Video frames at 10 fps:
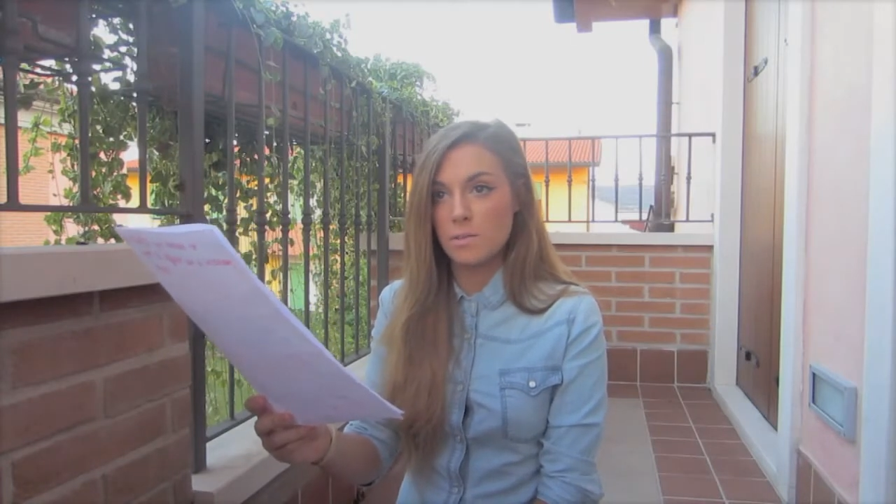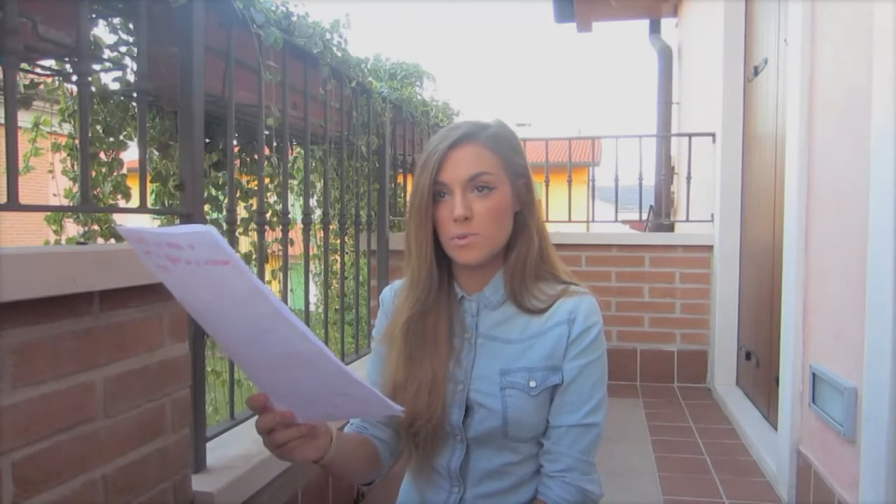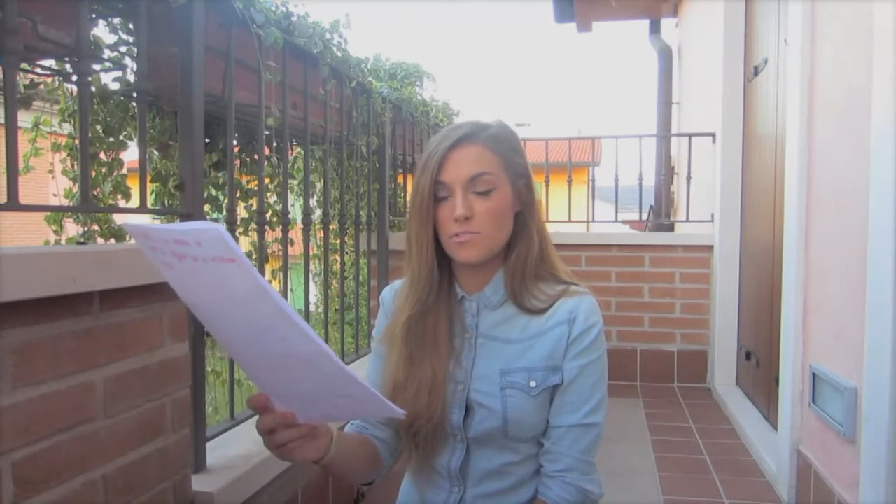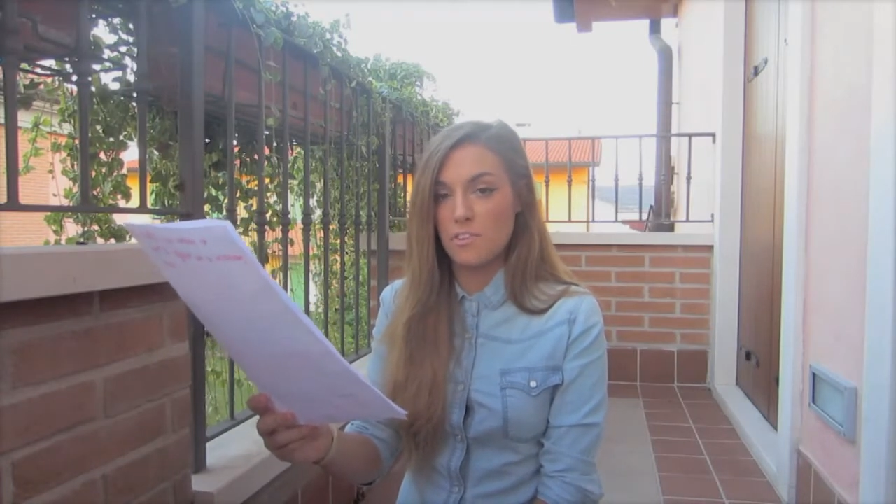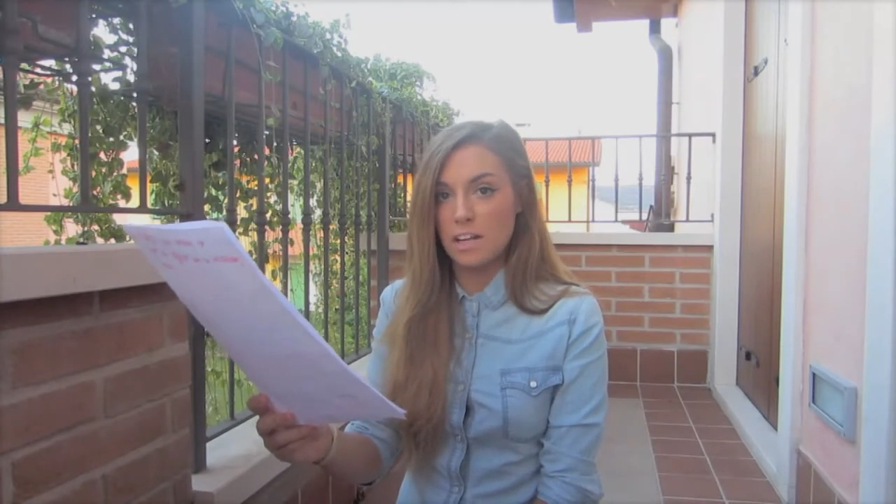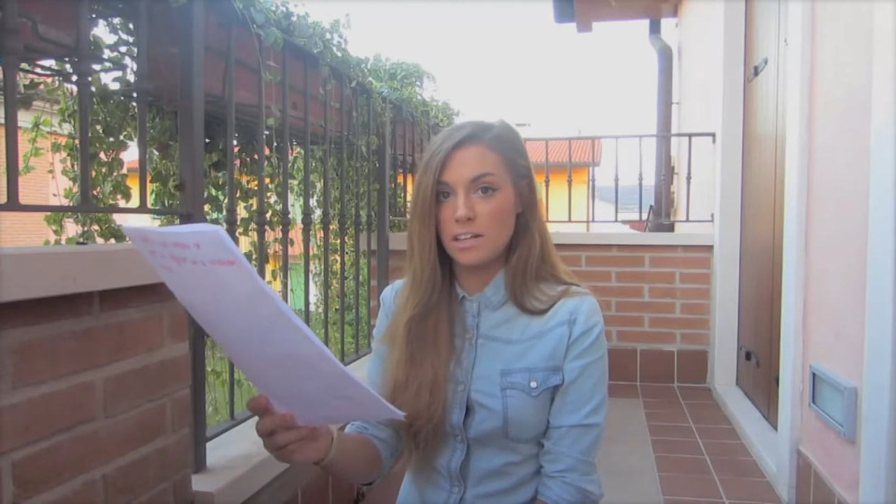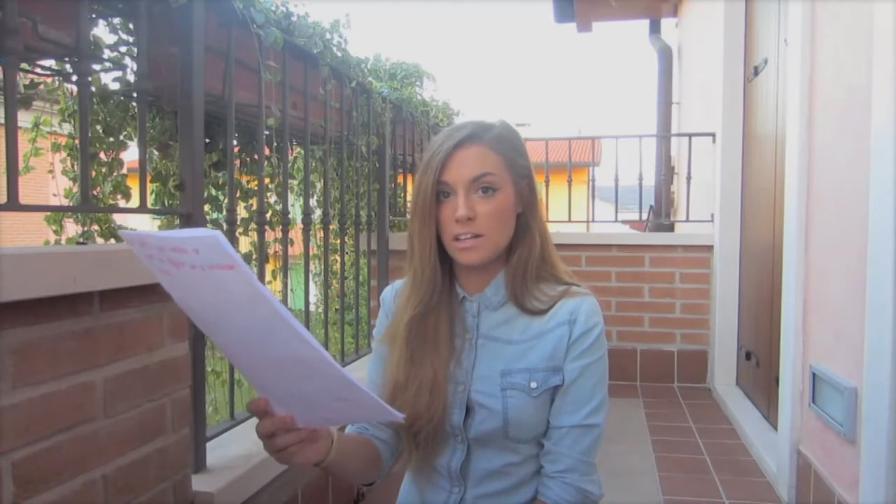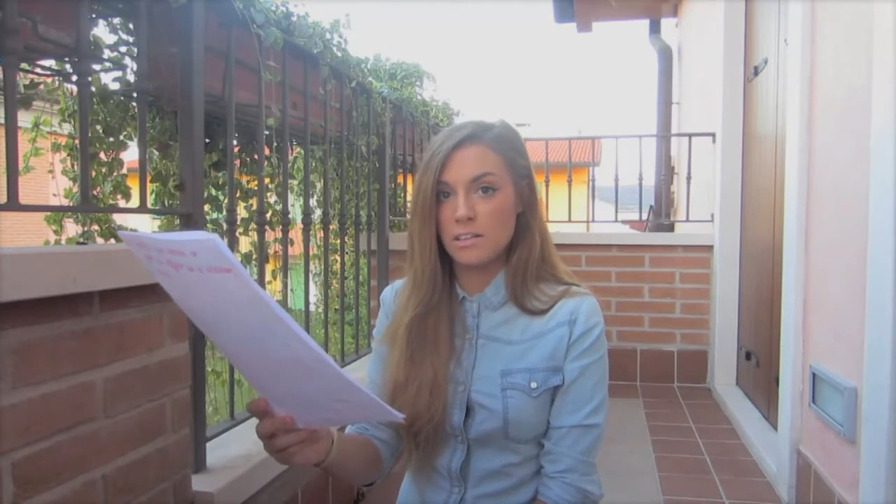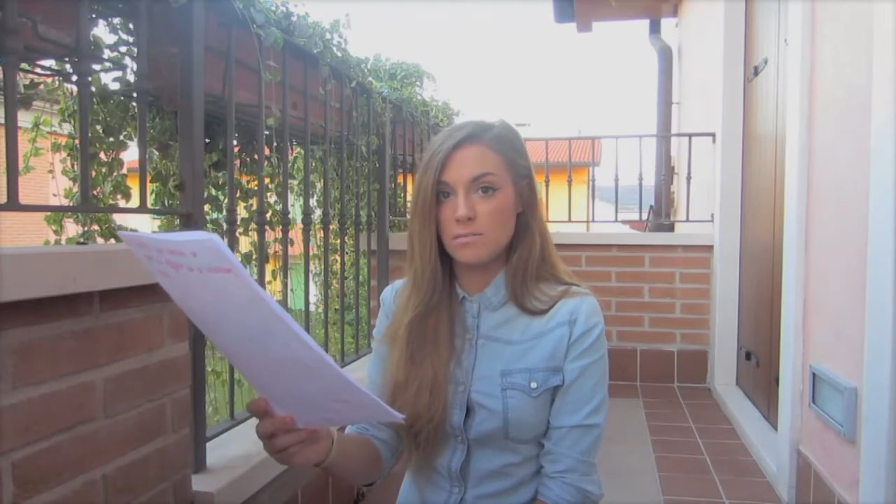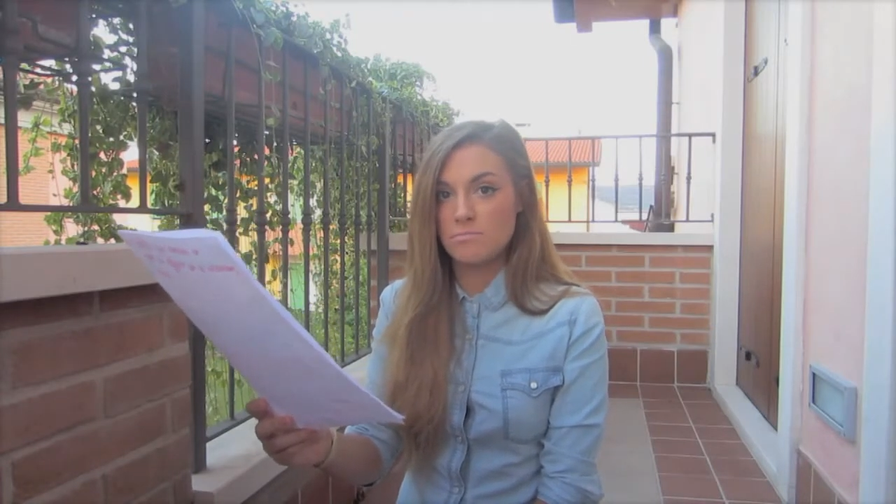Could be
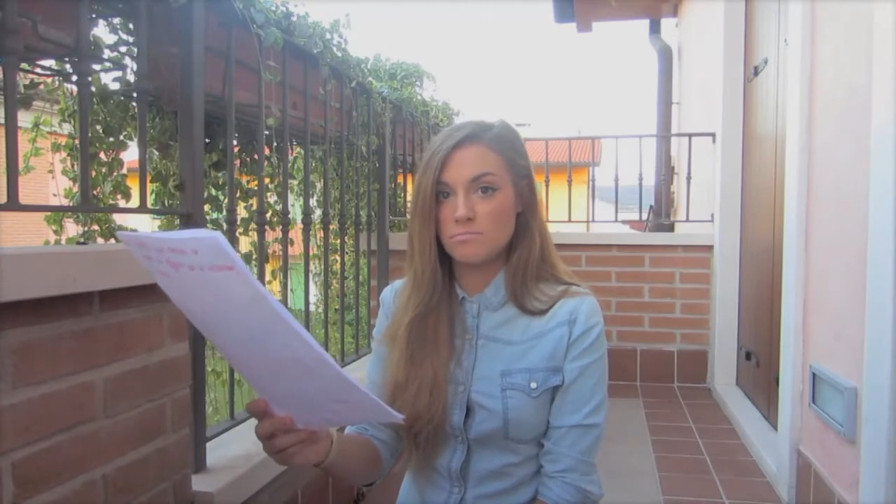funny.